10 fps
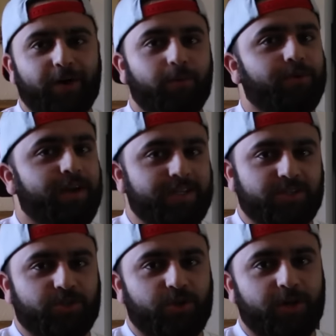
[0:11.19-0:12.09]
I hope you guys
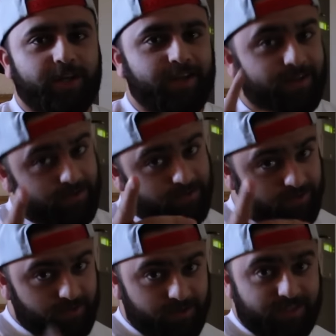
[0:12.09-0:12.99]
enjoy and
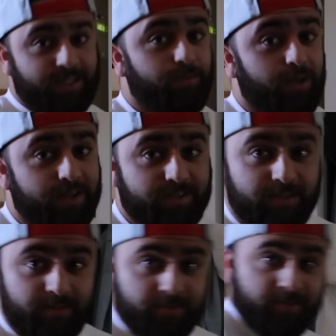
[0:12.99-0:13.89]
stay blessed.